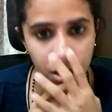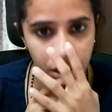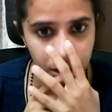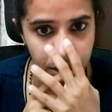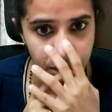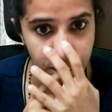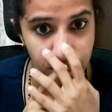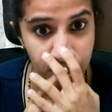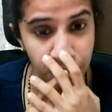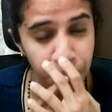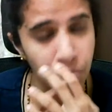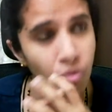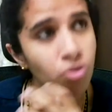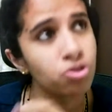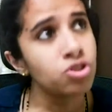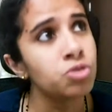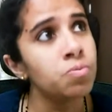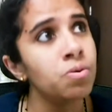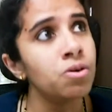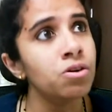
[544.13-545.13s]
is it
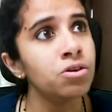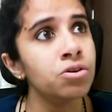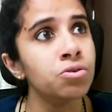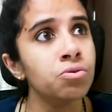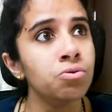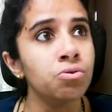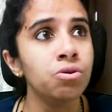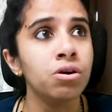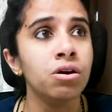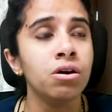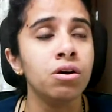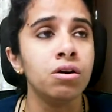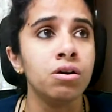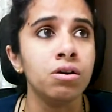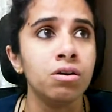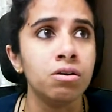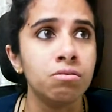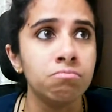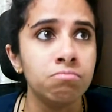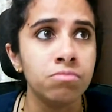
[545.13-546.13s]
possible to
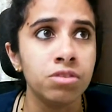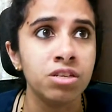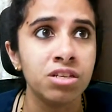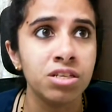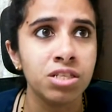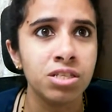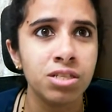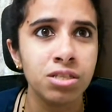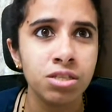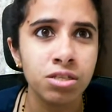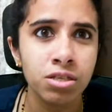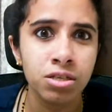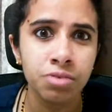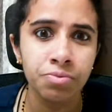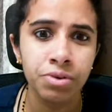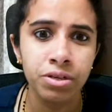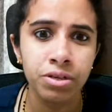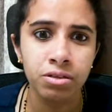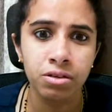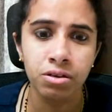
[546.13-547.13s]
stitch it
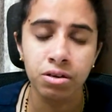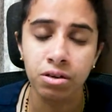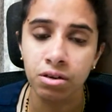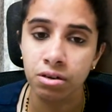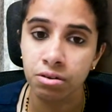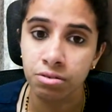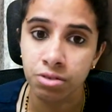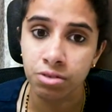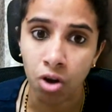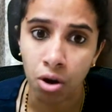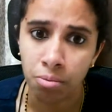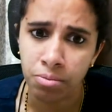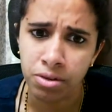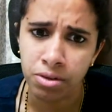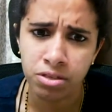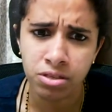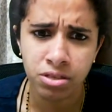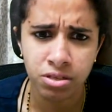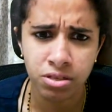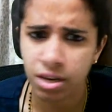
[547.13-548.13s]
with a normal
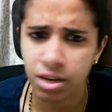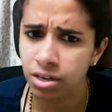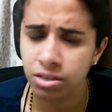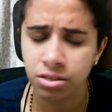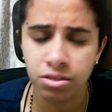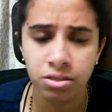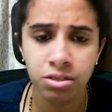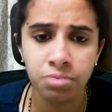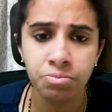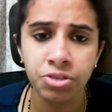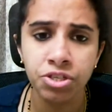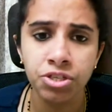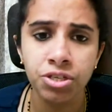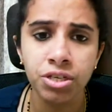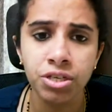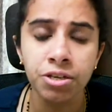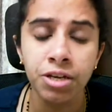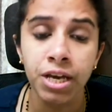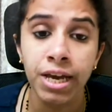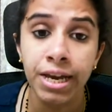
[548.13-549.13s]
straight stitch
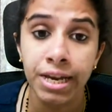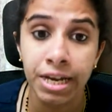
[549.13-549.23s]
machine?